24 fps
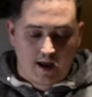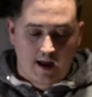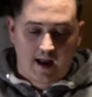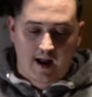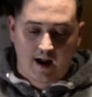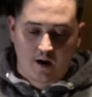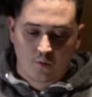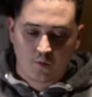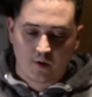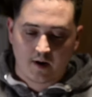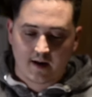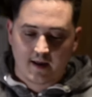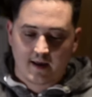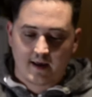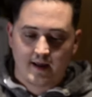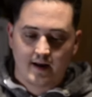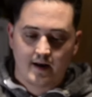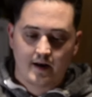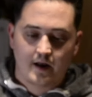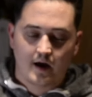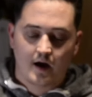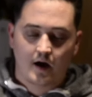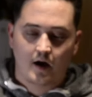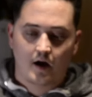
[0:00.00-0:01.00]
I went
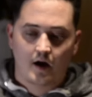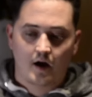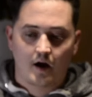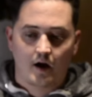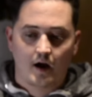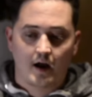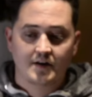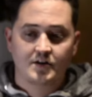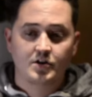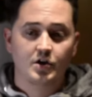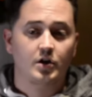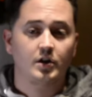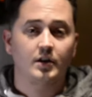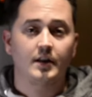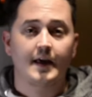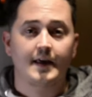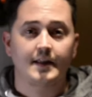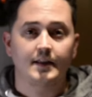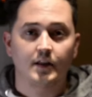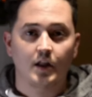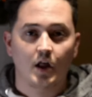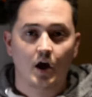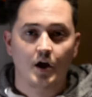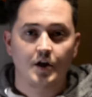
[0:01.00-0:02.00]
in, I took a
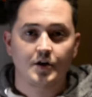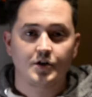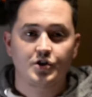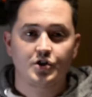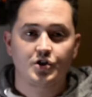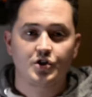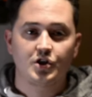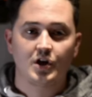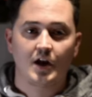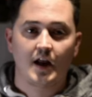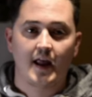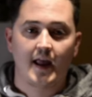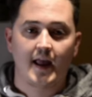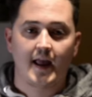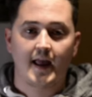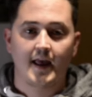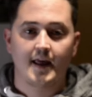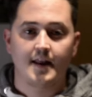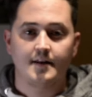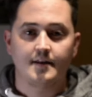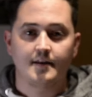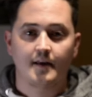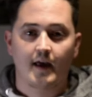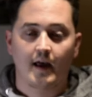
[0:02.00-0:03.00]
late lunch,
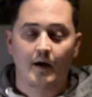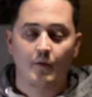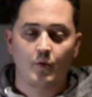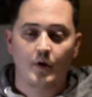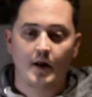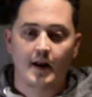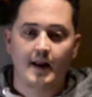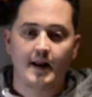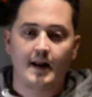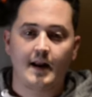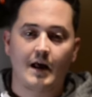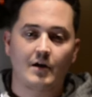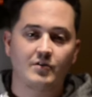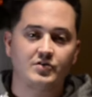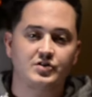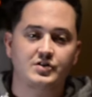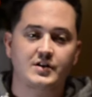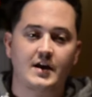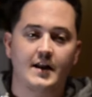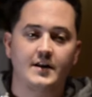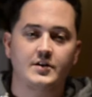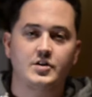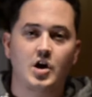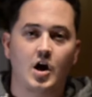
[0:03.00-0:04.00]
and I went in, I was
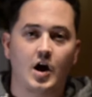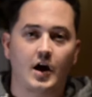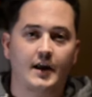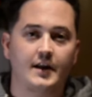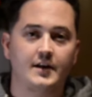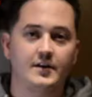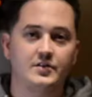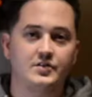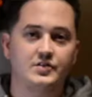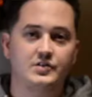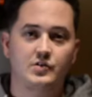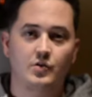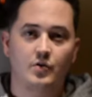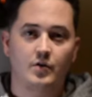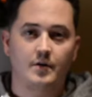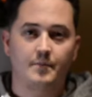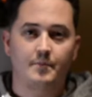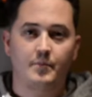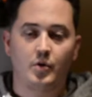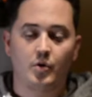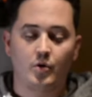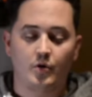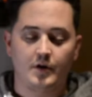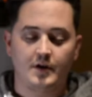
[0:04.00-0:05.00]
just kind of talking to store
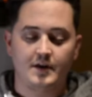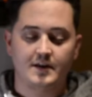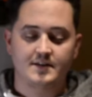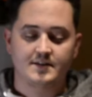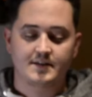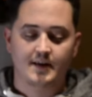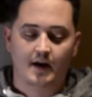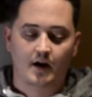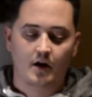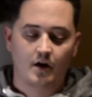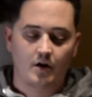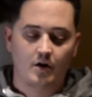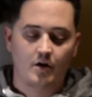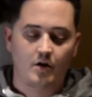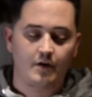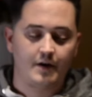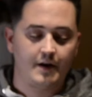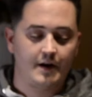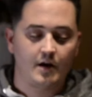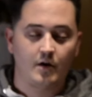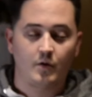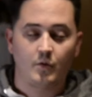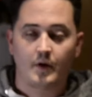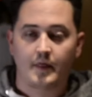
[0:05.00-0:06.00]
employees, like, oh,
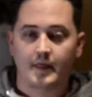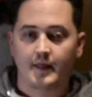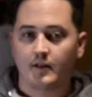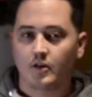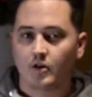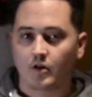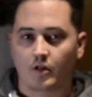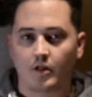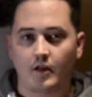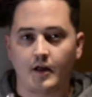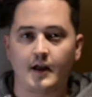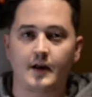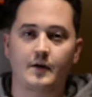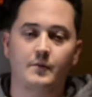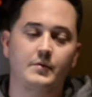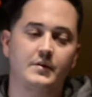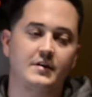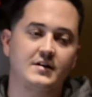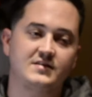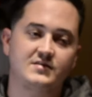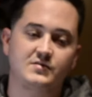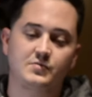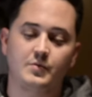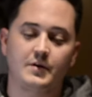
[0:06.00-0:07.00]
what do they look like, were
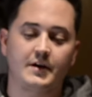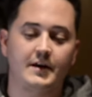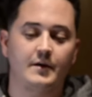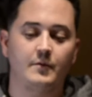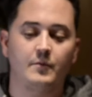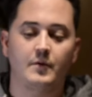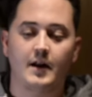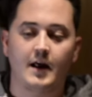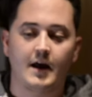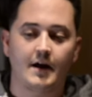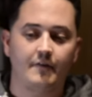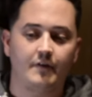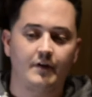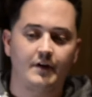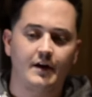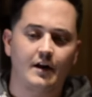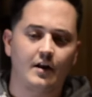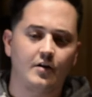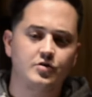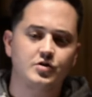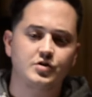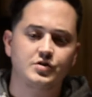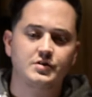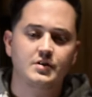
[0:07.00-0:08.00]
they sweet, whatever,
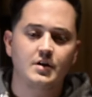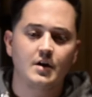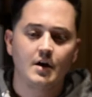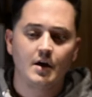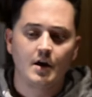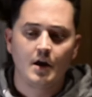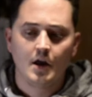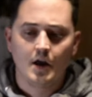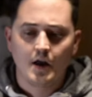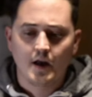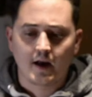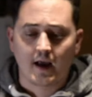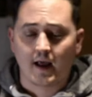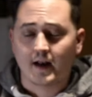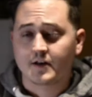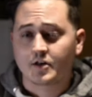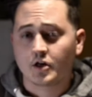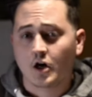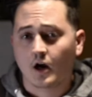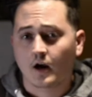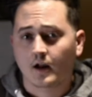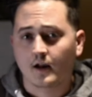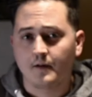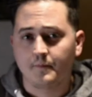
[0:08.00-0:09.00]
just kind of
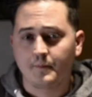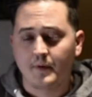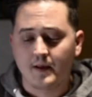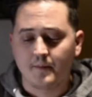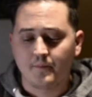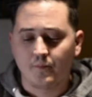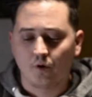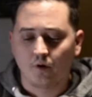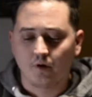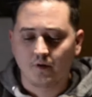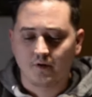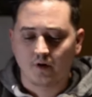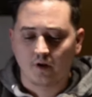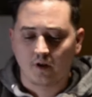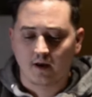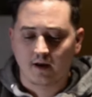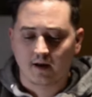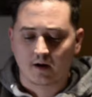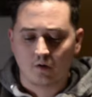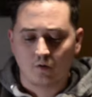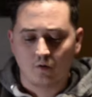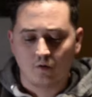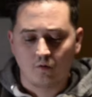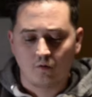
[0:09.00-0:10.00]
talking to people, and they're
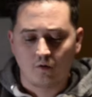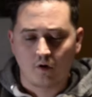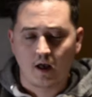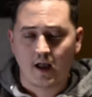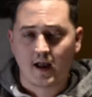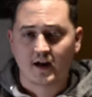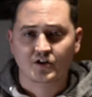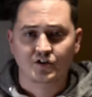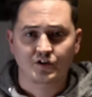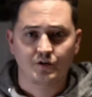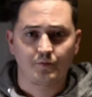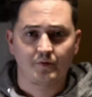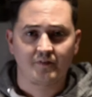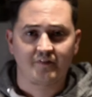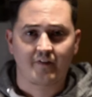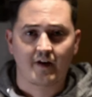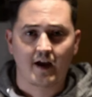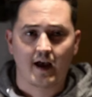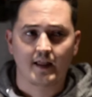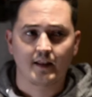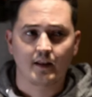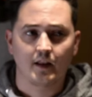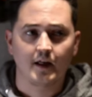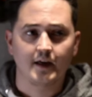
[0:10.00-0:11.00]
like, well, actually, we've
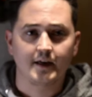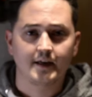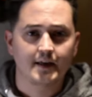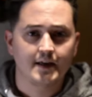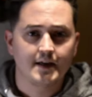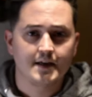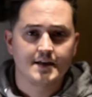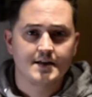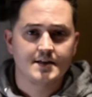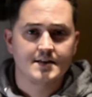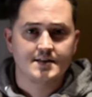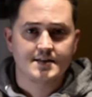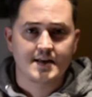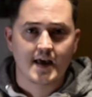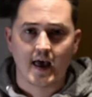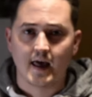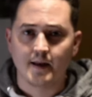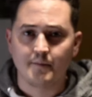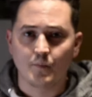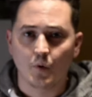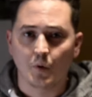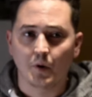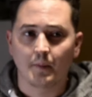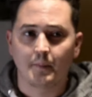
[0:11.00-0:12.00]
got like
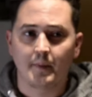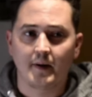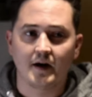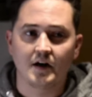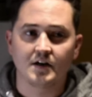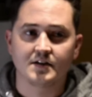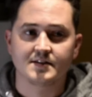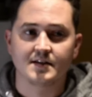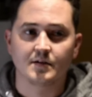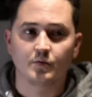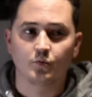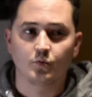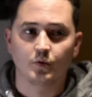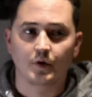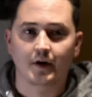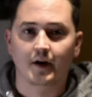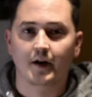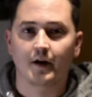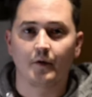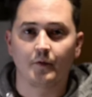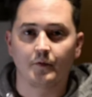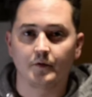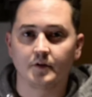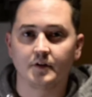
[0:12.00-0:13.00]
10 more pairs that we're
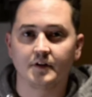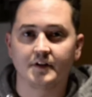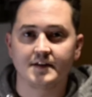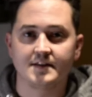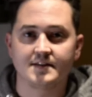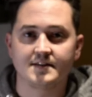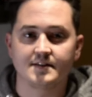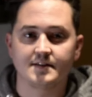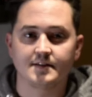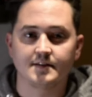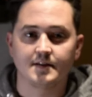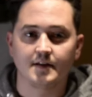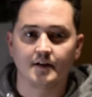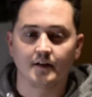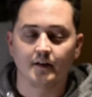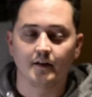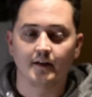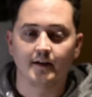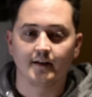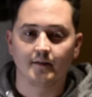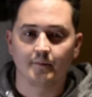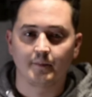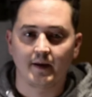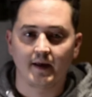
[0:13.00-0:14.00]
going to release in a
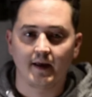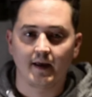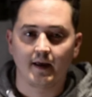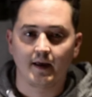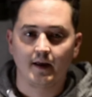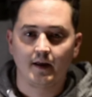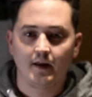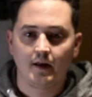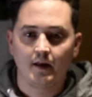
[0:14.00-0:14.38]
little bit.